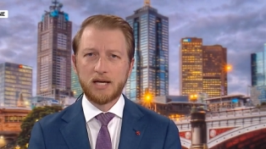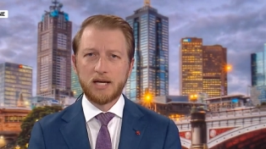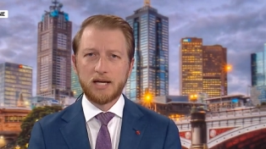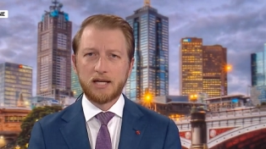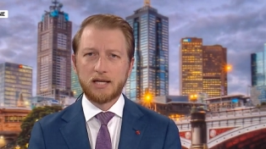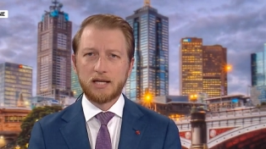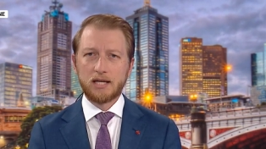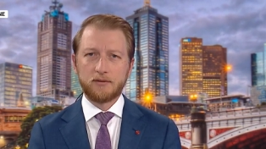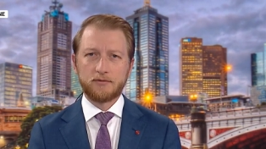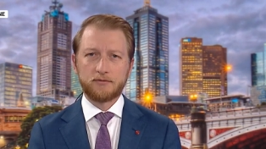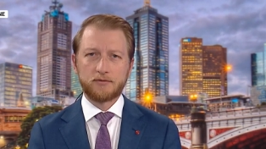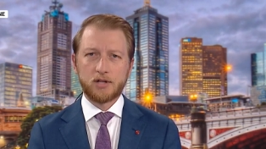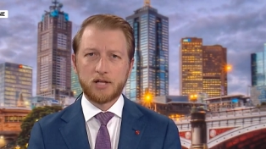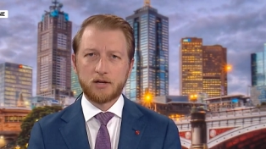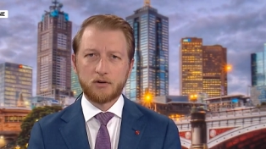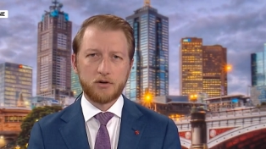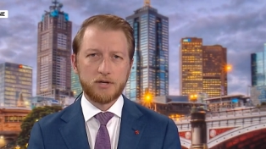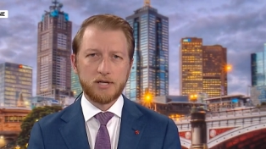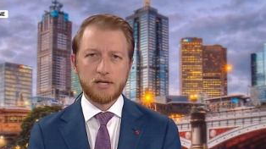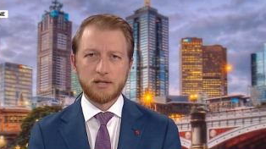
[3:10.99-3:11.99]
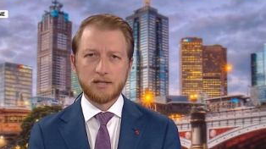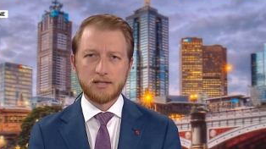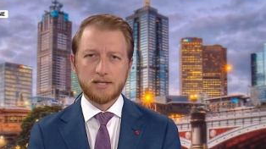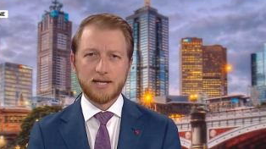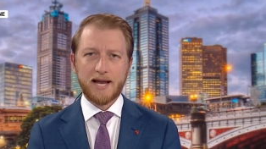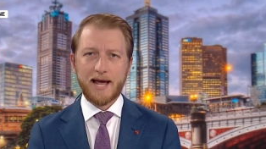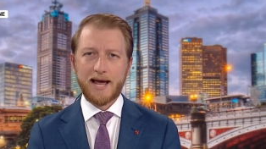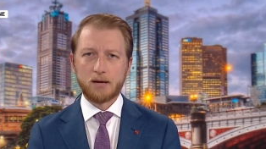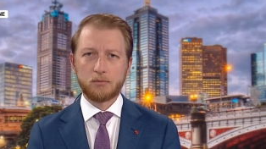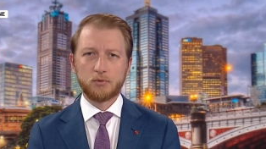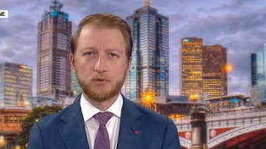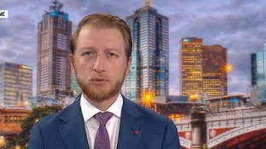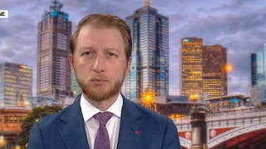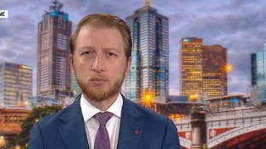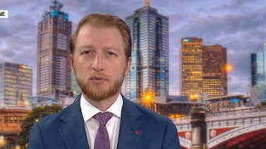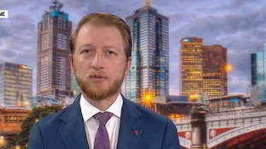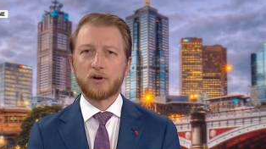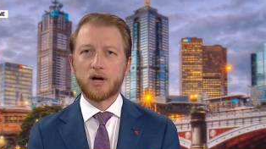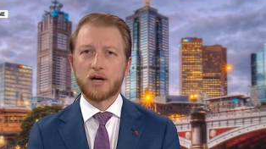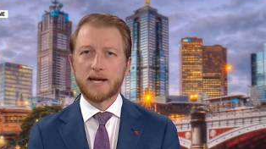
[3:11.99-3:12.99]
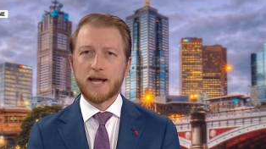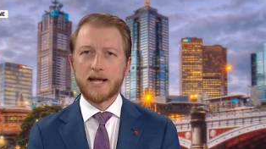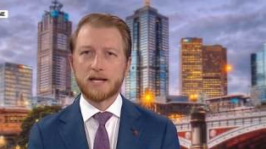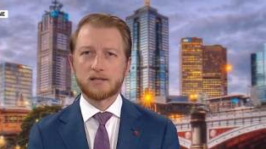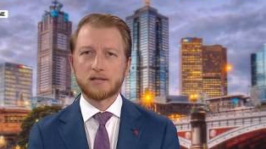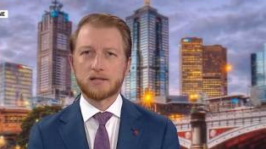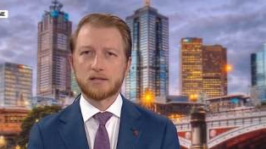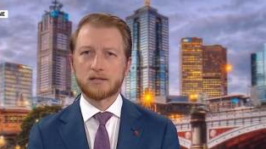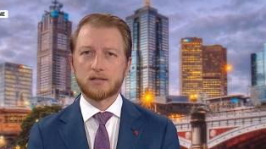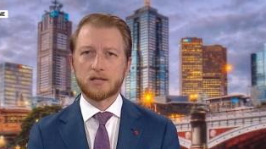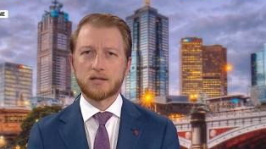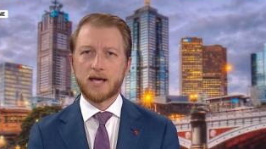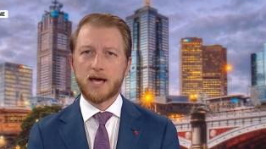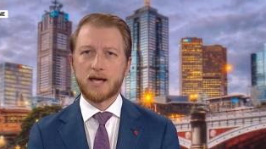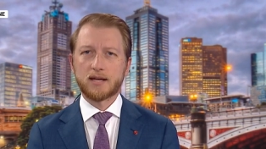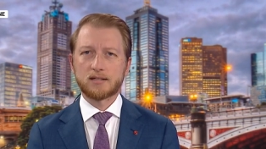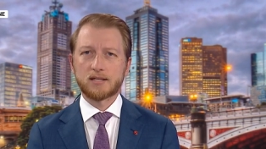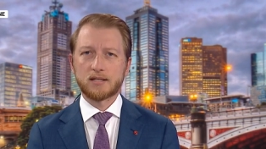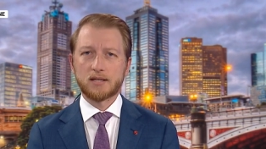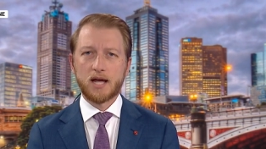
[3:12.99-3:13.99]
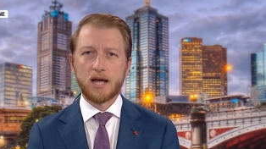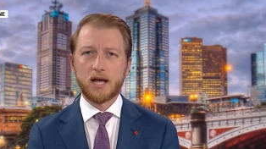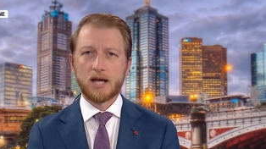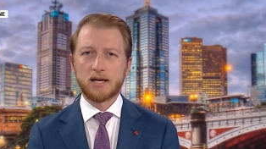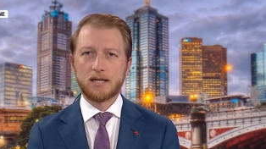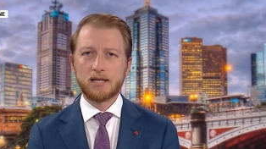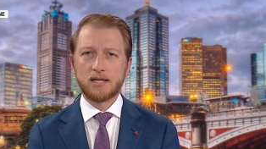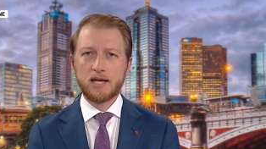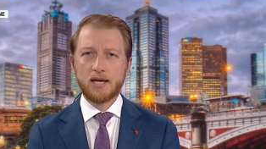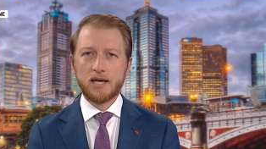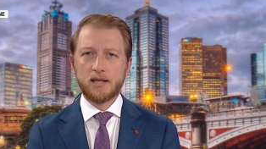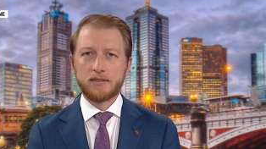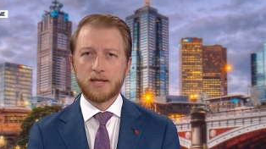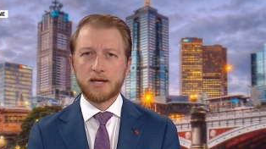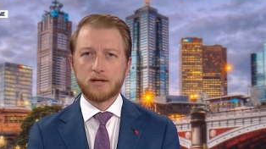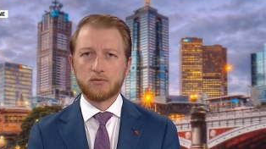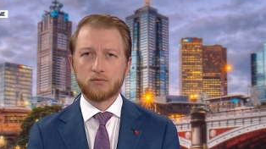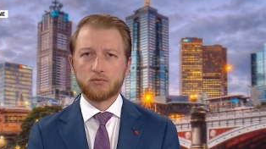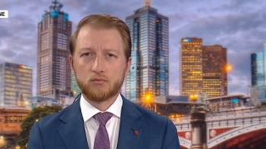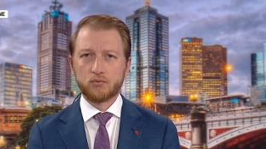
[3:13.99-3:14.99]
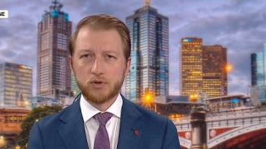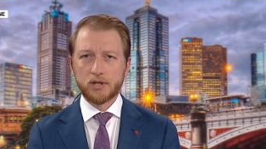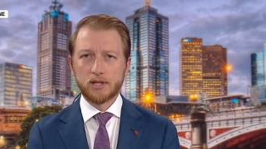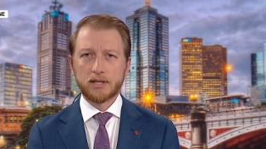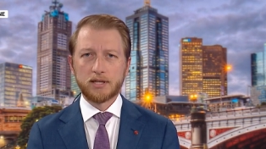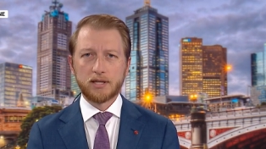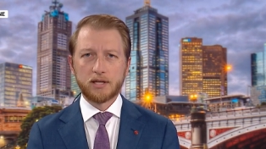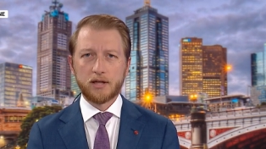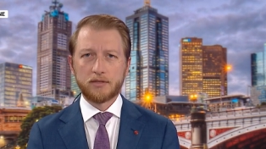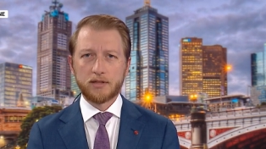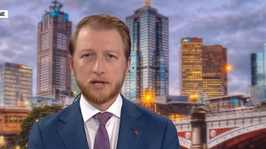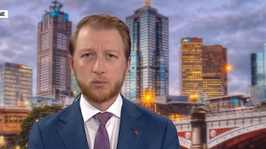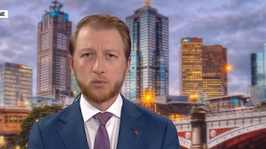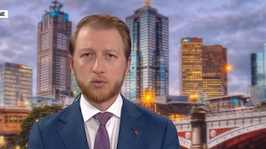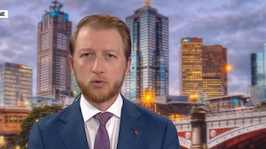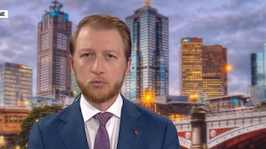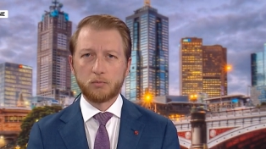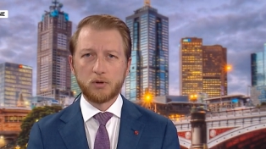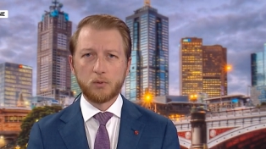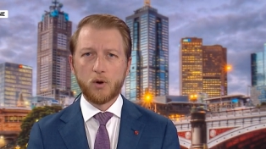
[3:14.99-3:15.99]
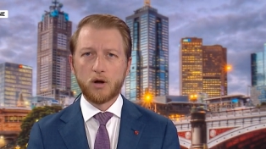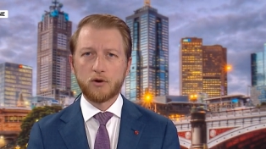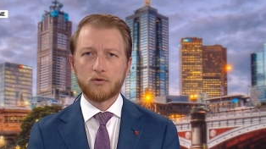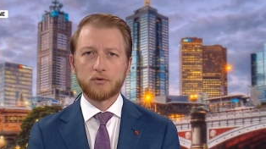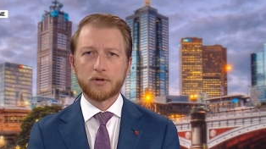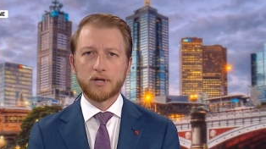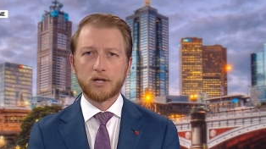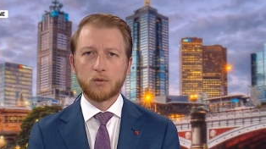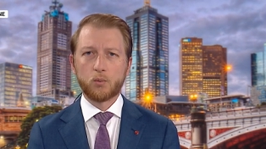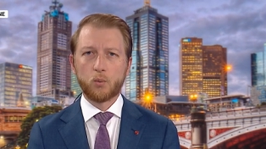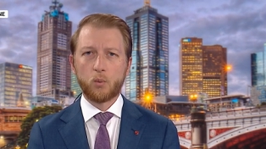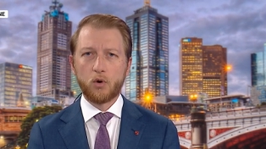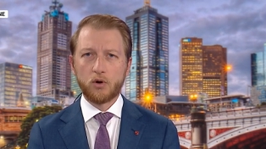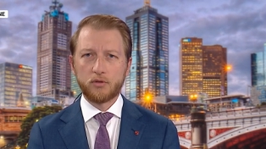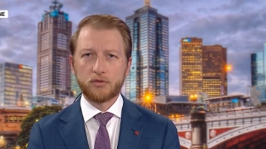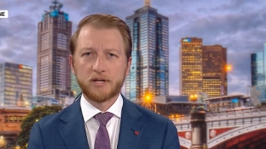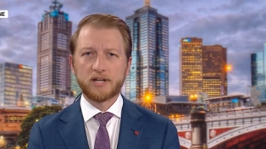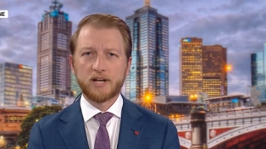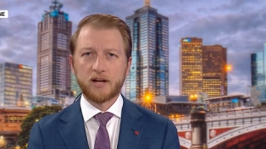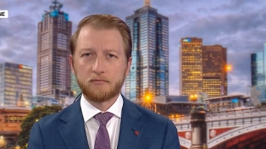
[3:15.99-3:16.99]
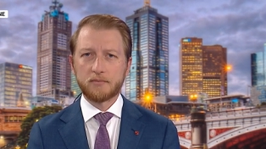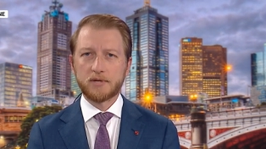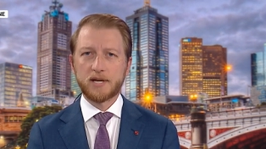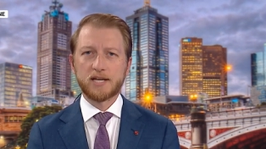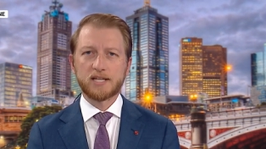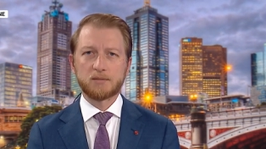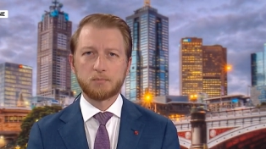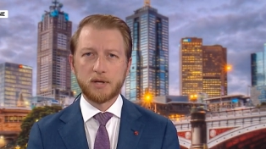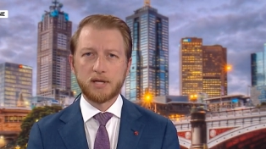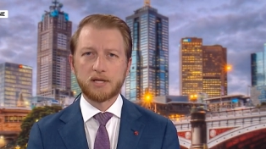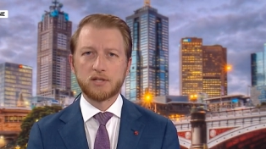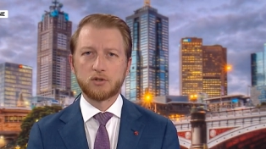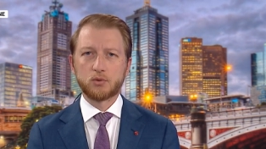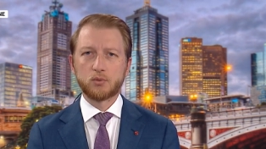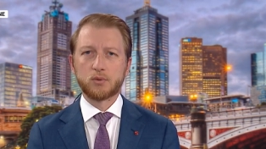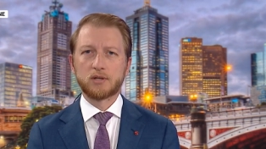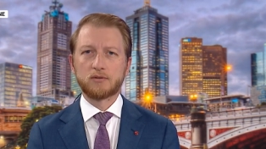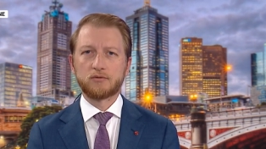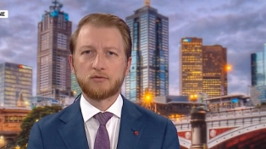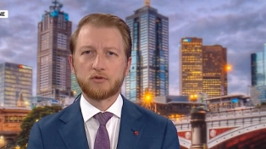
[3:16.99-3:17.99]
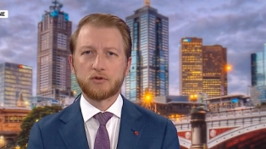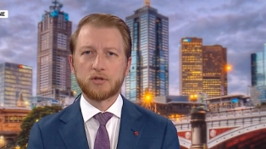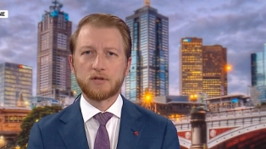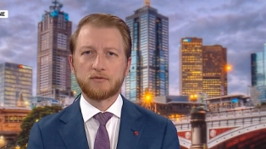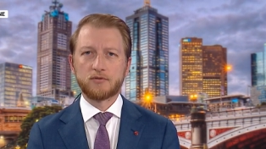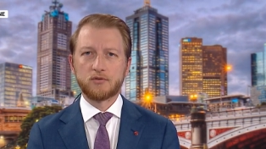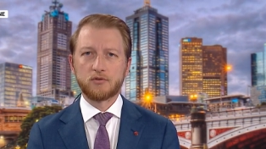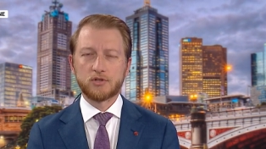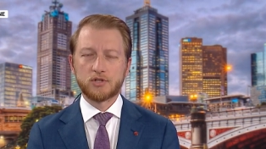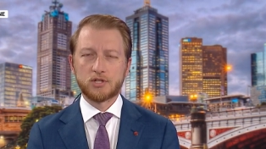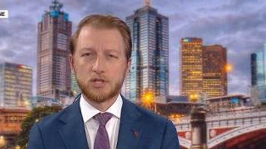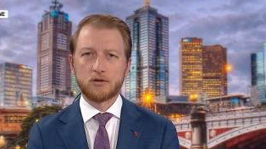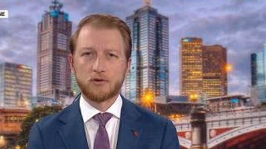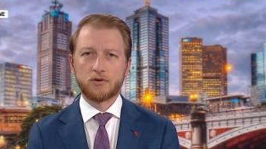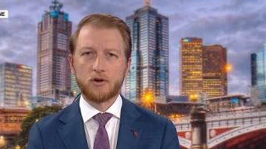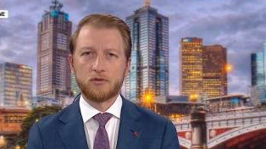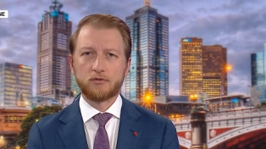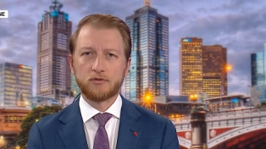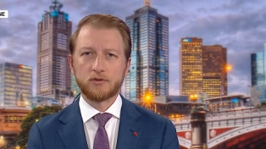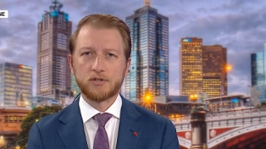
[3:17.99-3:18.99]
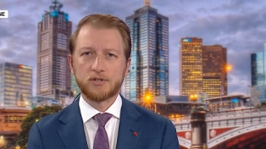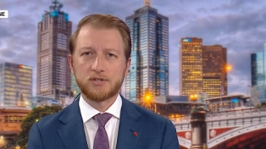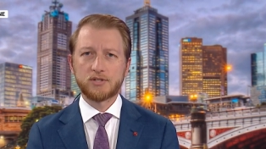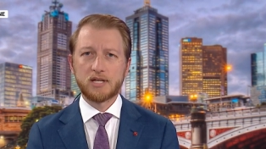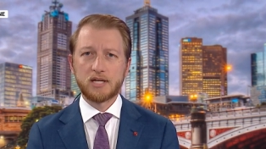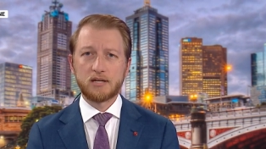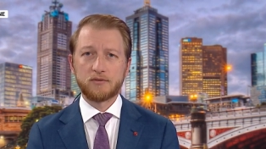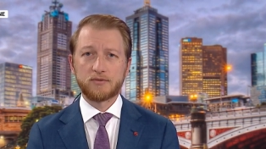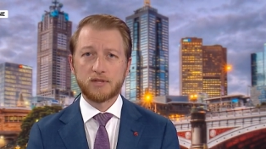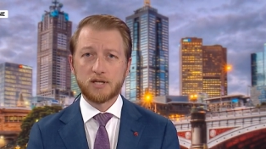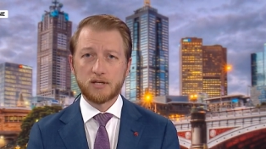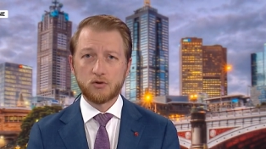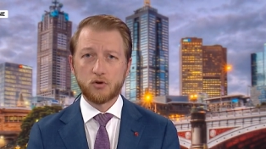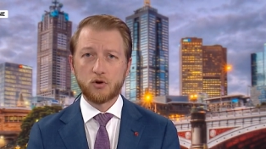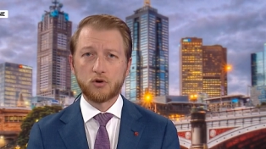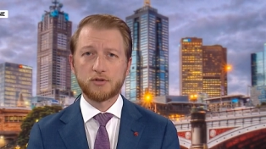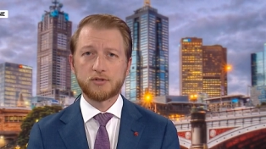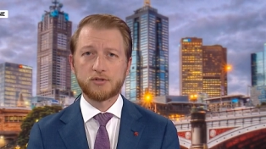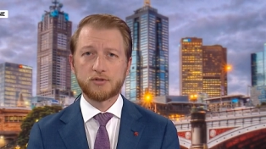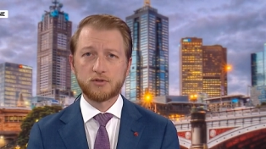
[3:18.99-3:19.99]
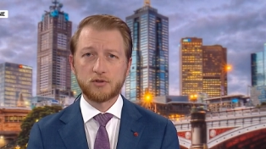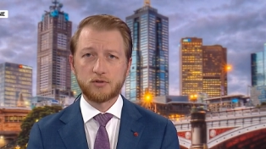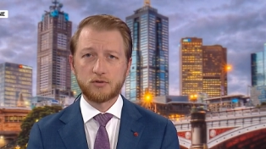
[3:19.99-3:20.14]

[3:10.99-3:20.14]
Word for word: If Clare O'Neil isn't able to provide answers to that today, then really I think we'll all be wondering what the government has been doing for their first year in office if they're not